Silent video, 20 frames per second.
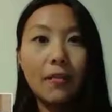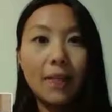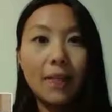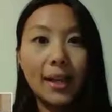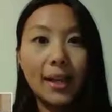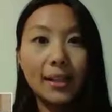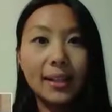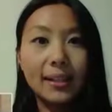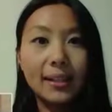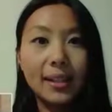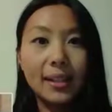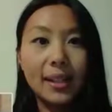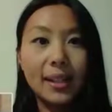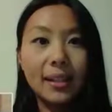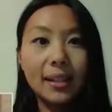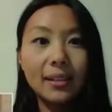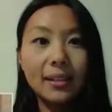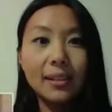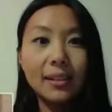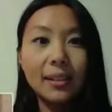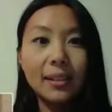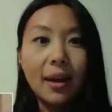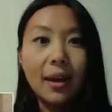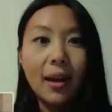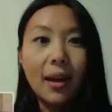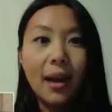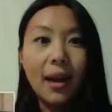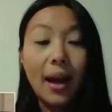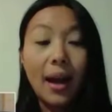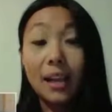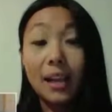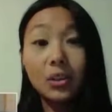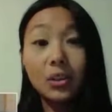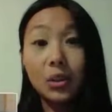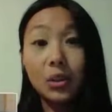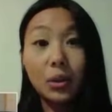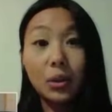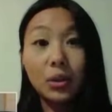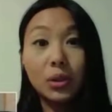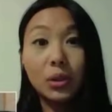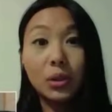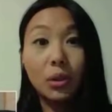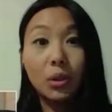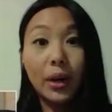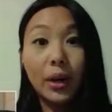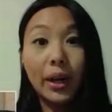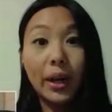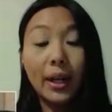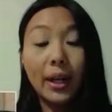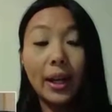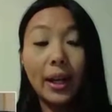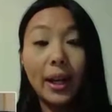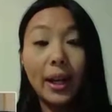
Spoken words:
magazines as a short story.